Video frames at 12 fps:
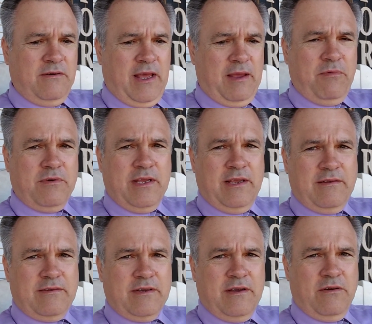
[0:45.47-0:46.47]
able to
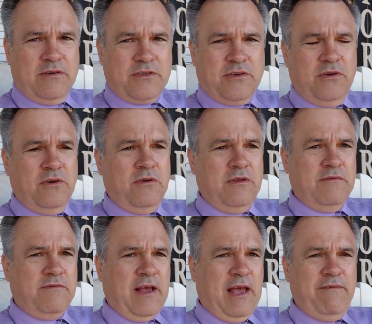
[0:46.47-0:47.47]
go to school at
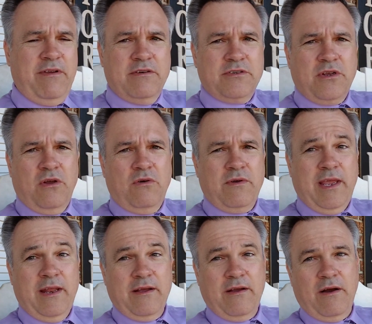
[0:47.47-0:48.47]
5 years old,
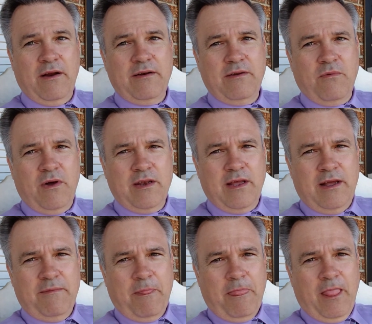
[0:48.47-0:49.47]
kindergarten and whatnot,
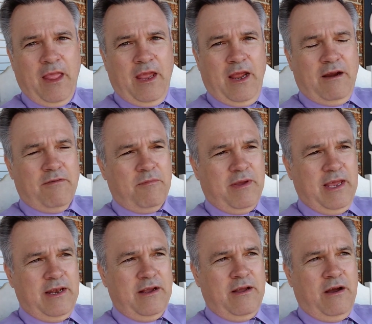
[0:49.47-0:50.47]
from
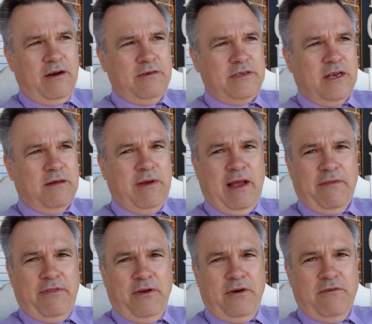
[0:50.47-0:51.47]
kindergarten till about
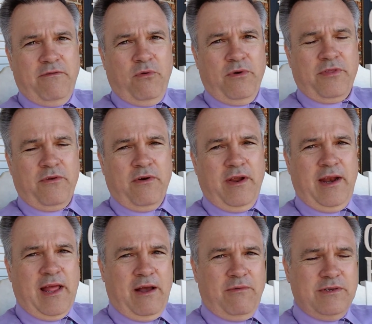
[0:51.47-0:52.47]
third or fourth grade,
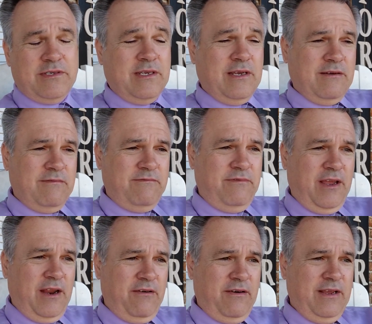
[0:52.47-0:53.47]
I was a
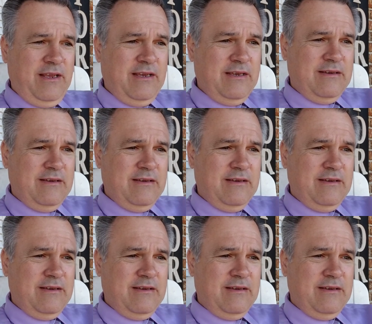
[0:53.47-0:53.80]
very,